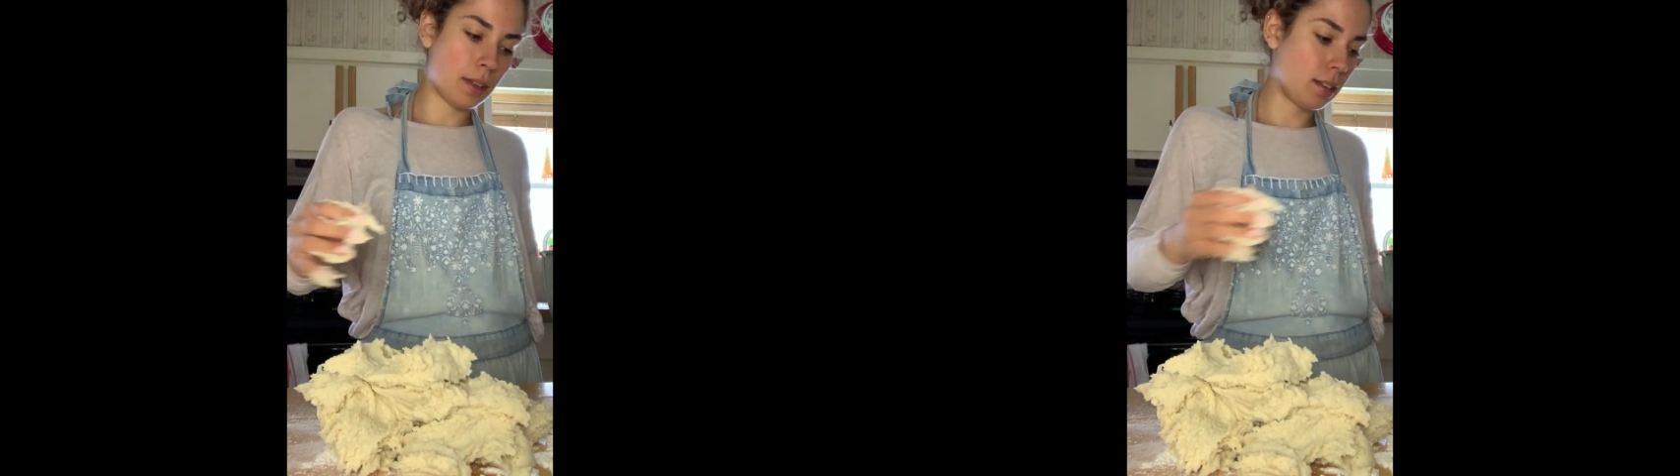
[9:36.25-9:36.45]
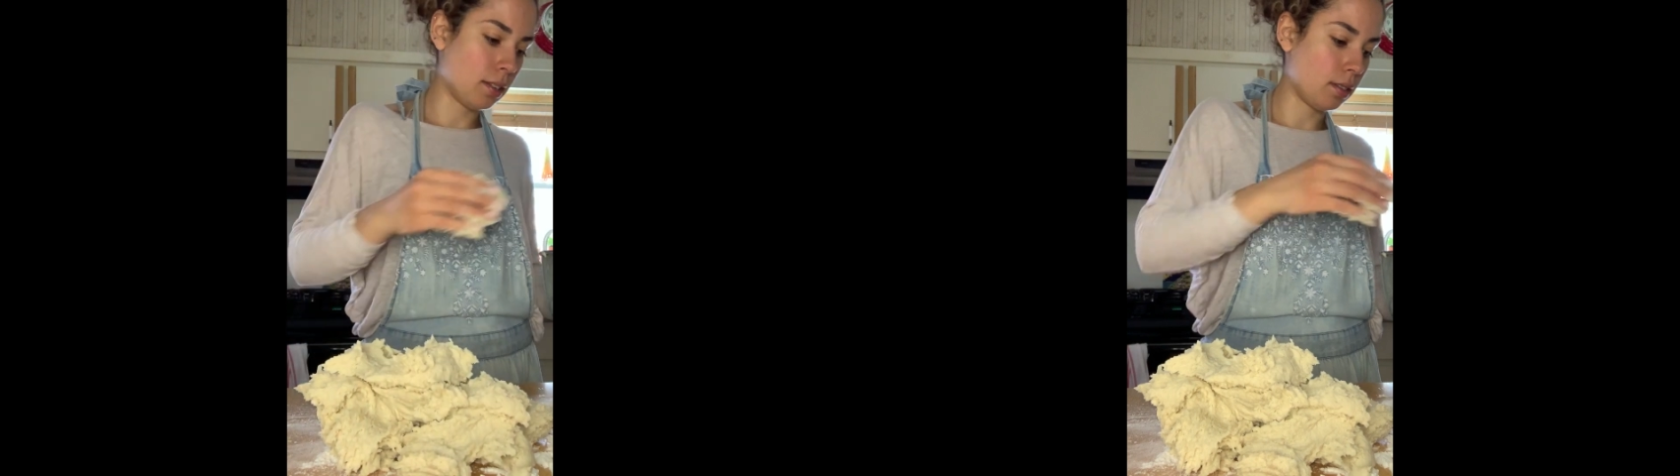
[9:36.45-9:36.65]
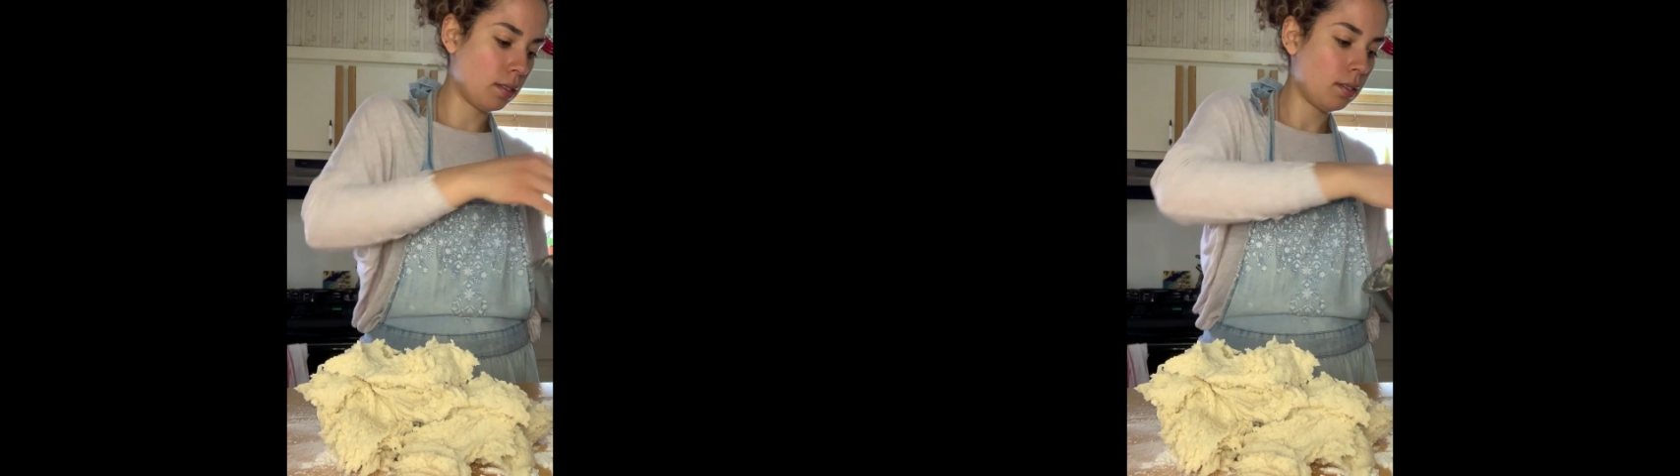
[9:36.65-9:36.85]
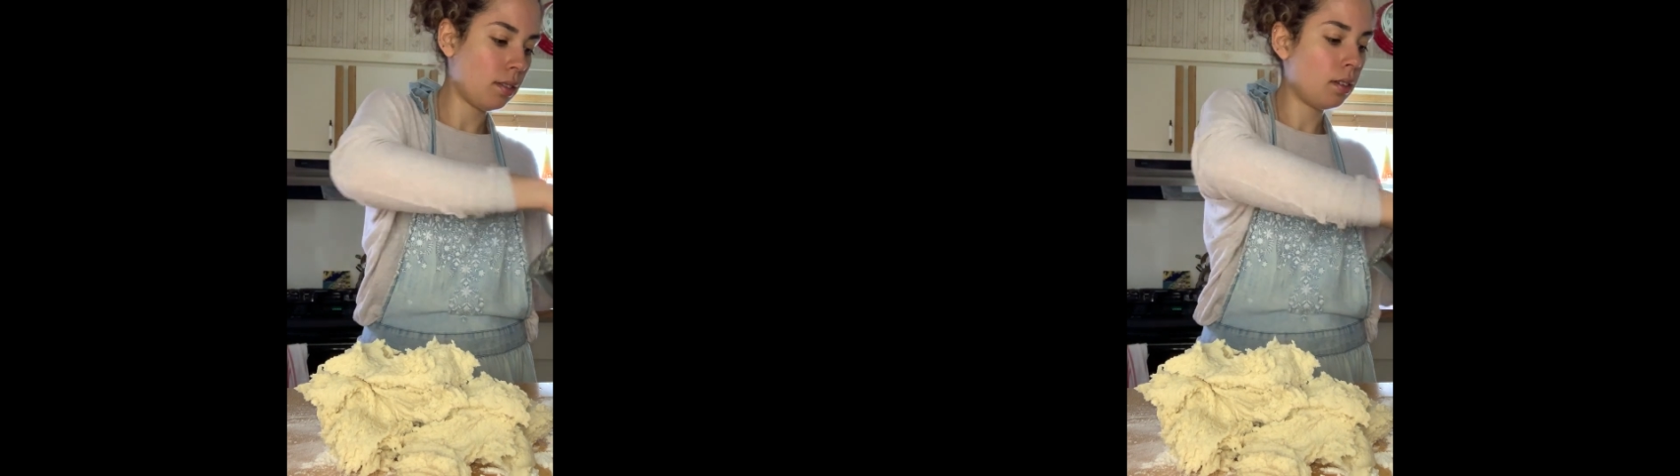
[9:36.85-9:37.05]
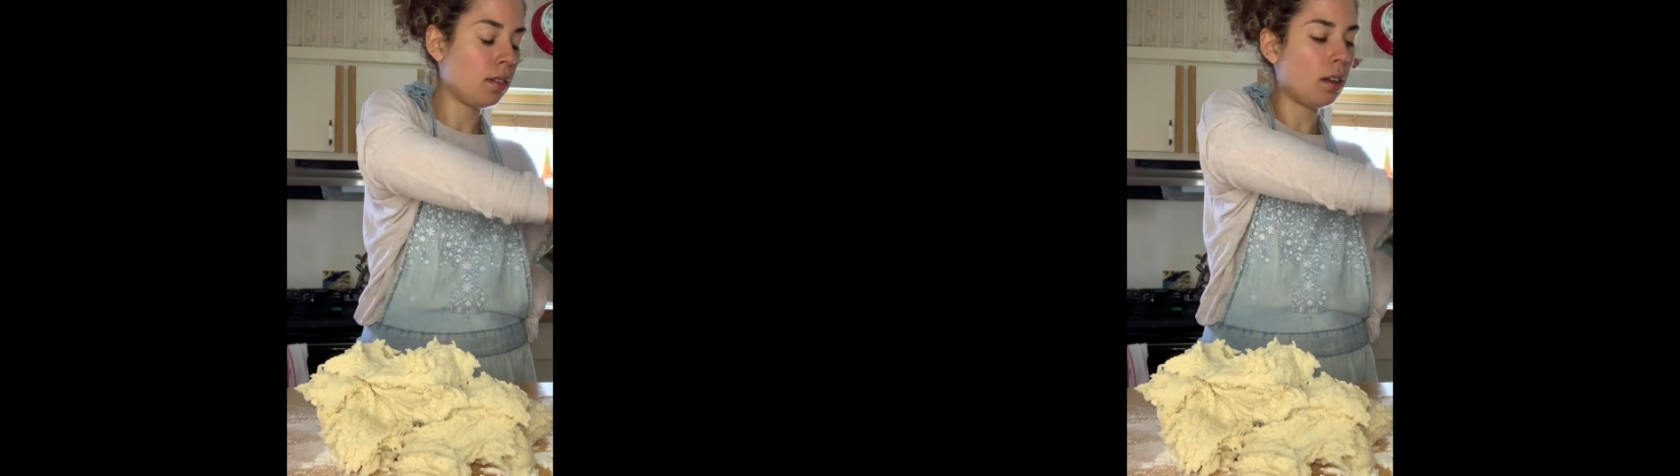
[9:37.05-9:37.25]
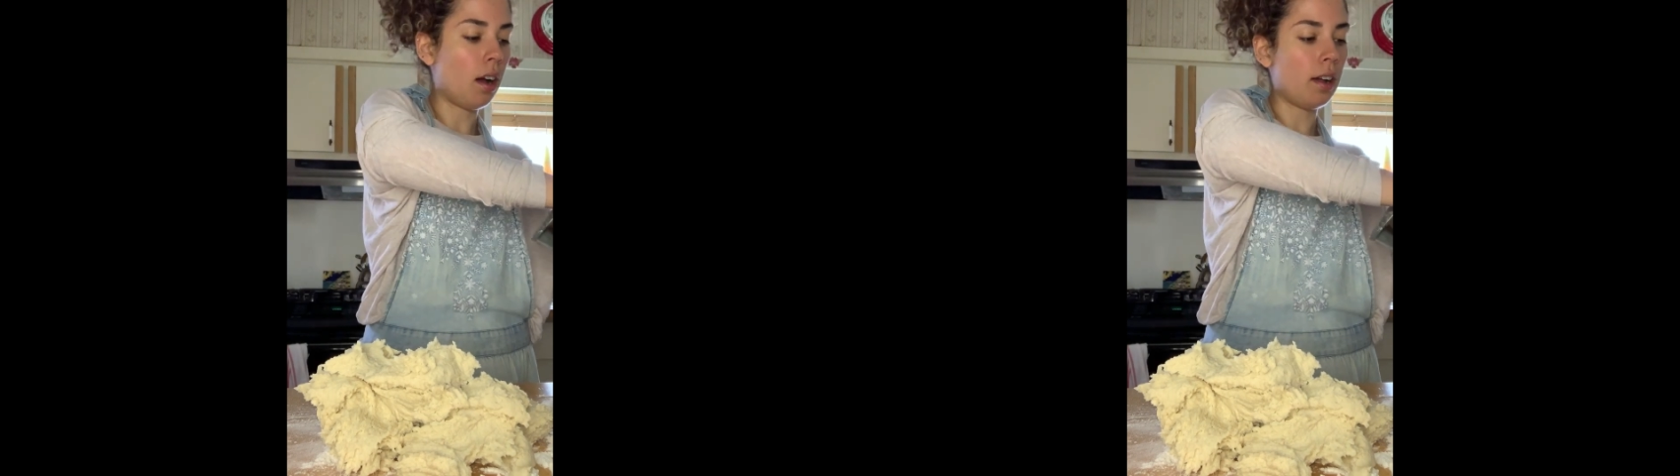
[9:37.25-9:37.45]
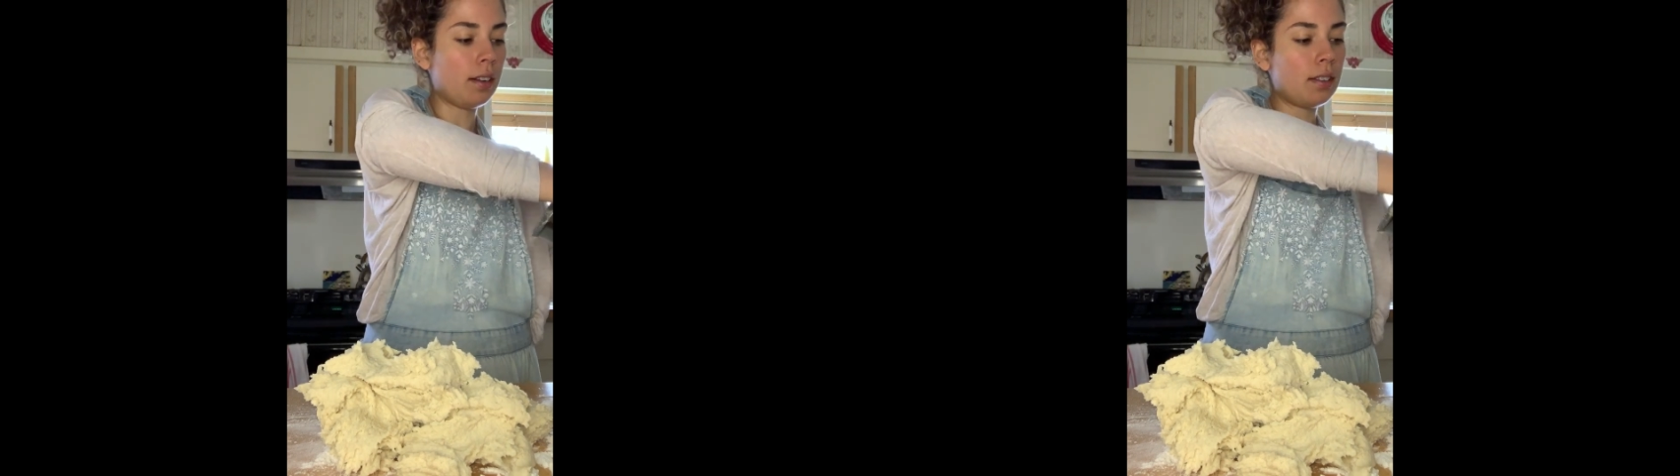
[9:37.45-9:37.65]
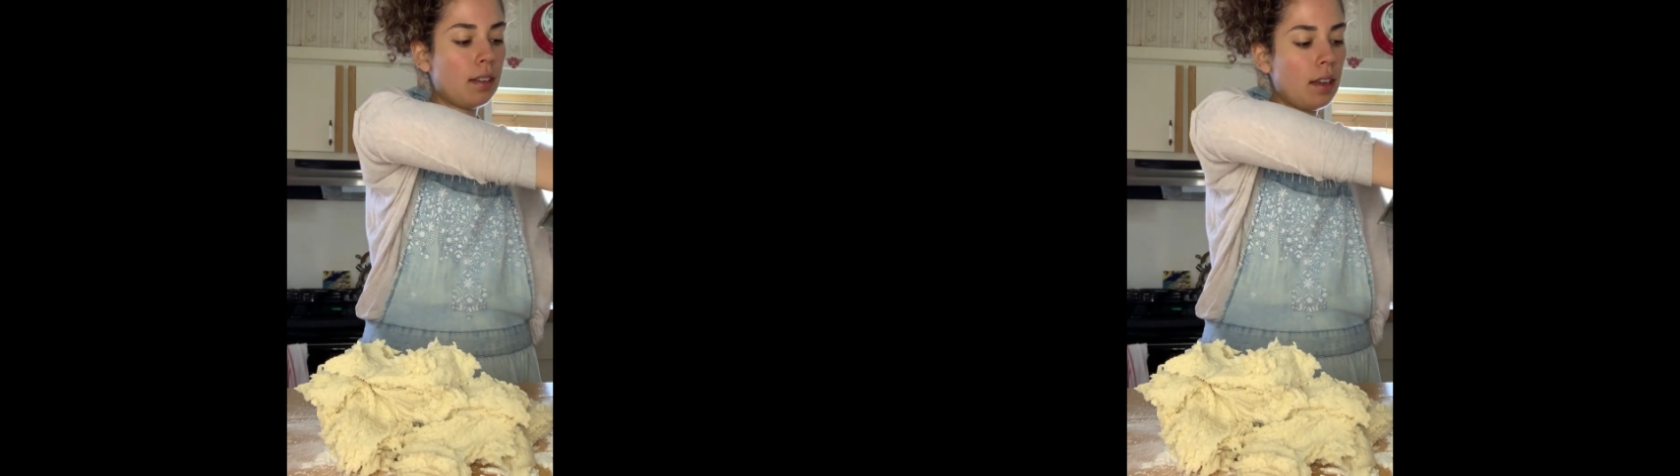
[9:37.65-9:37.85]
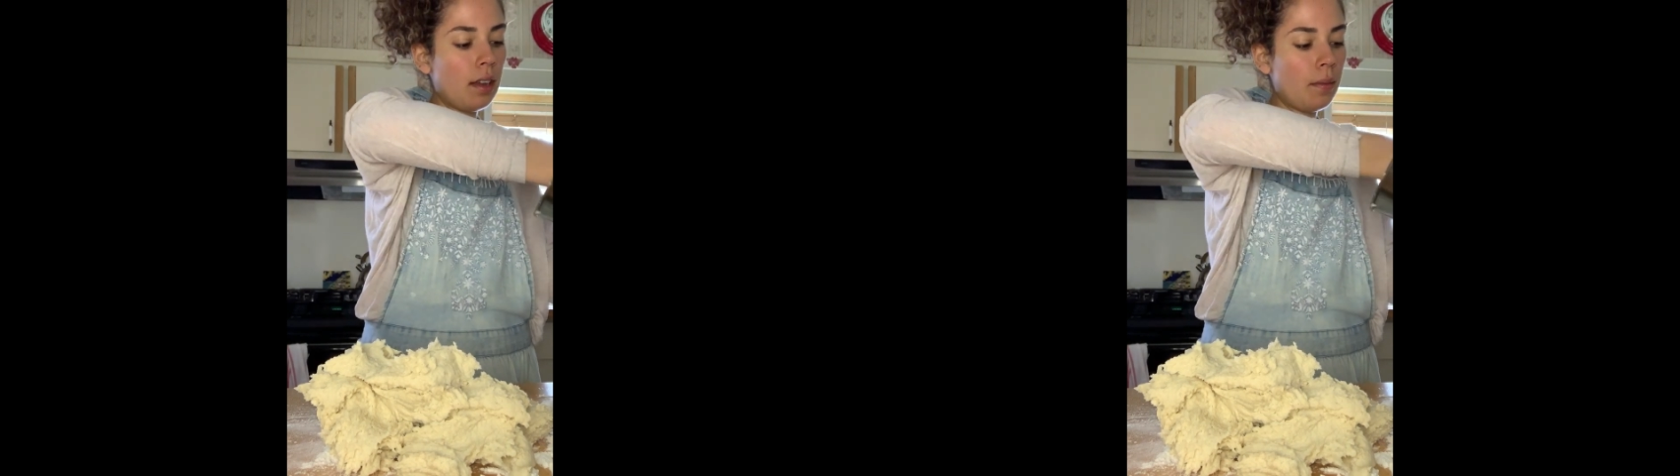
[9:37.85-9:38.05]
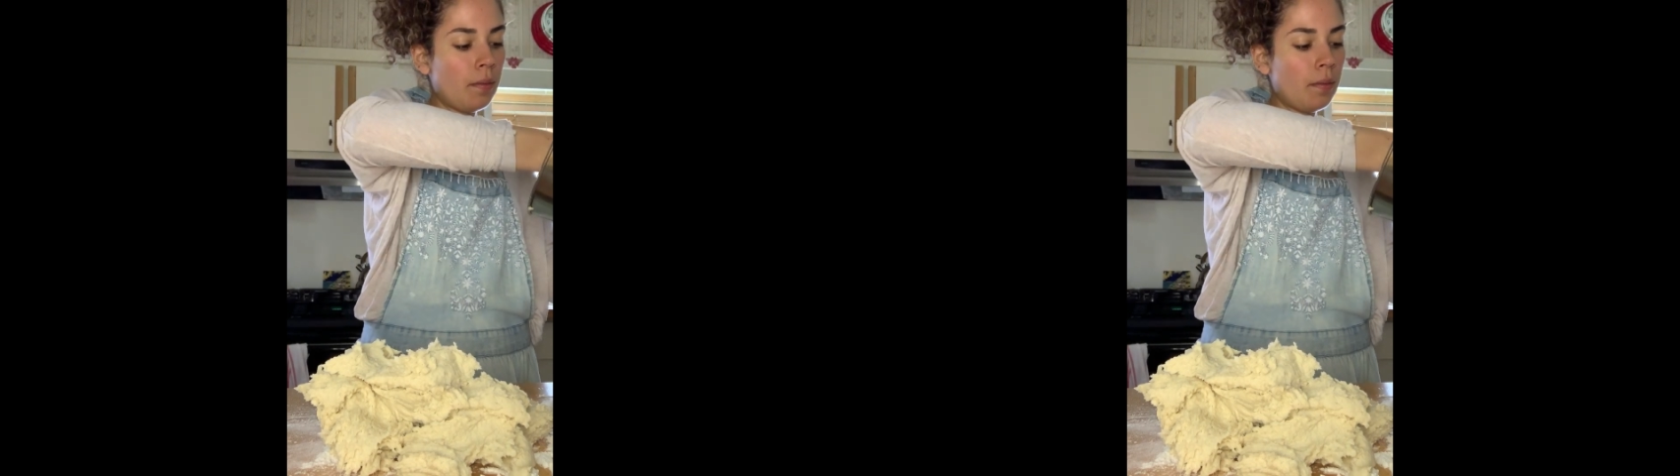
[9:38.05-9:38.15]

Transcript: because honestly,